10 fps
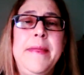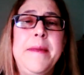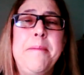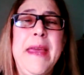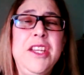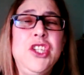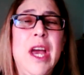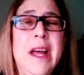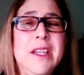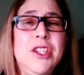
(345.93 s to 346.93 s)
The main
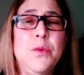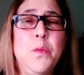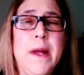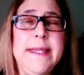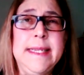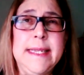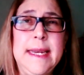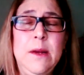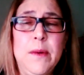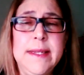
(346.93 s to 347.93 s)
challenge in one
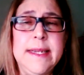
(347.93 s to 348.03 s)
study